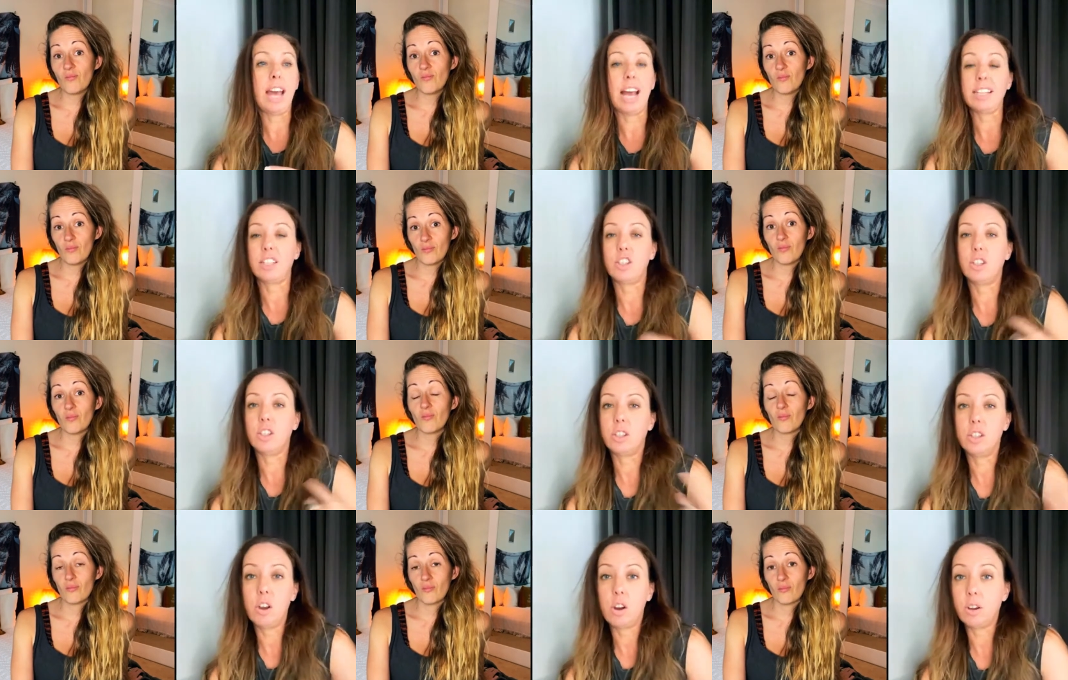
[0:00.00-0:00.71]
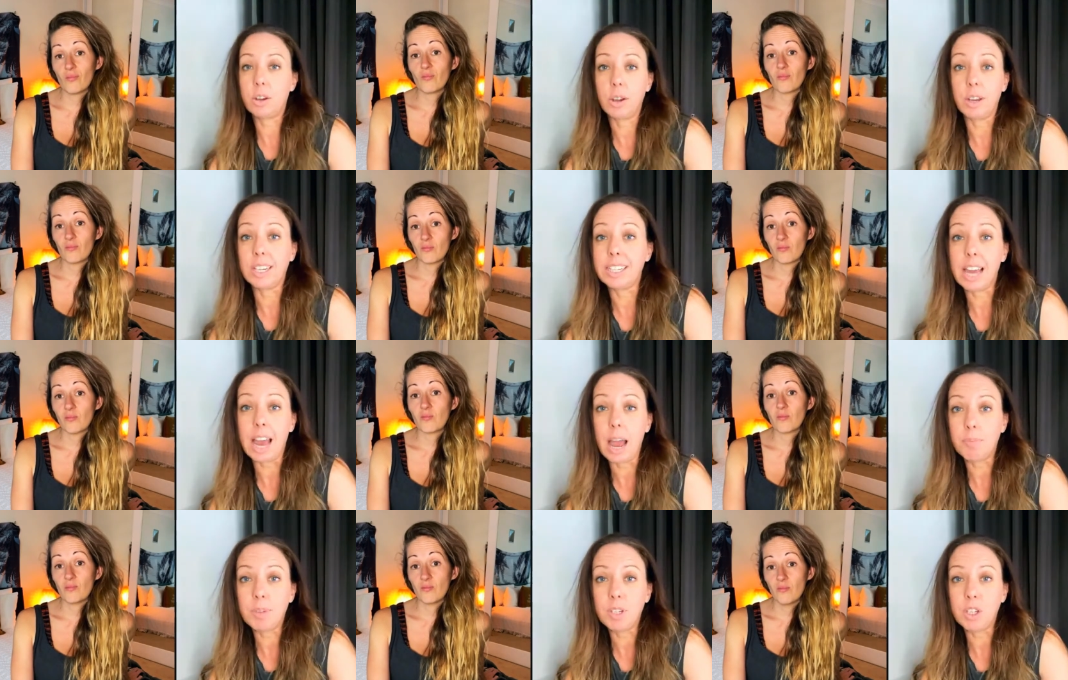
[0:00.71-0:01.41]
Speaker 1: that's just not going to
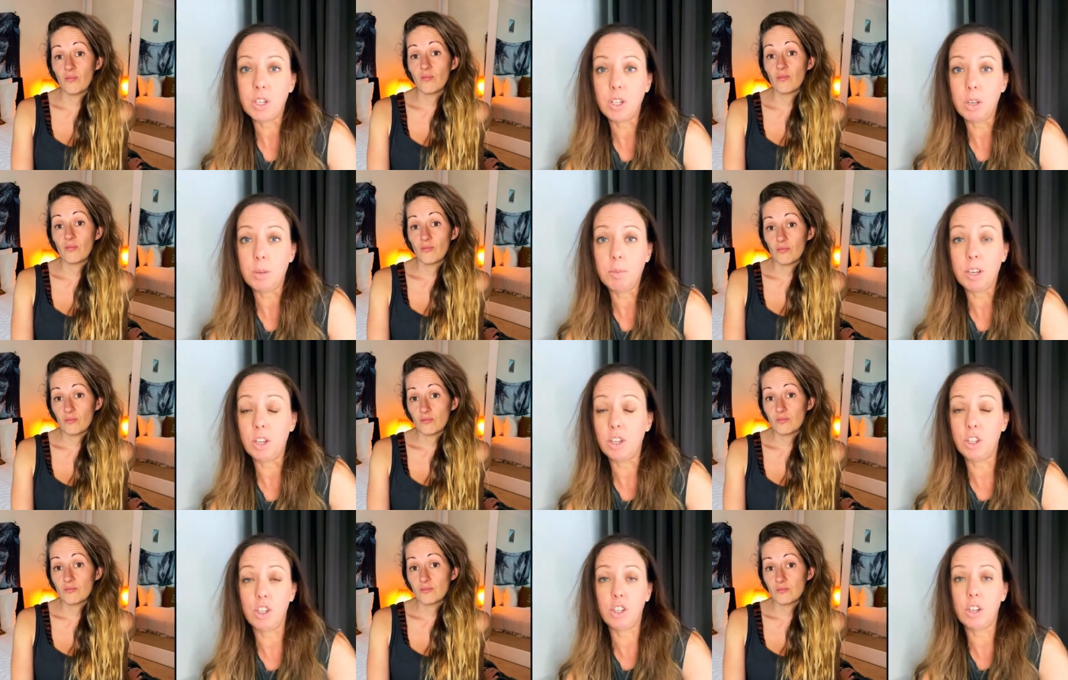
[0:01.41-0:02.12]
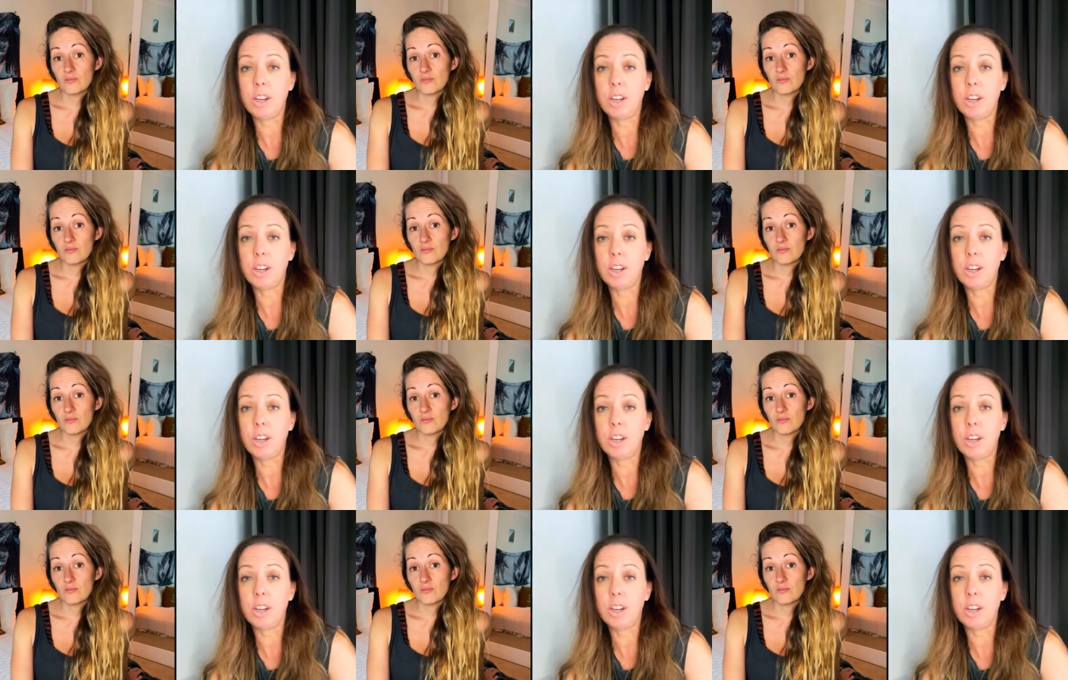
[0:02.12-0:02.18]
happen to you because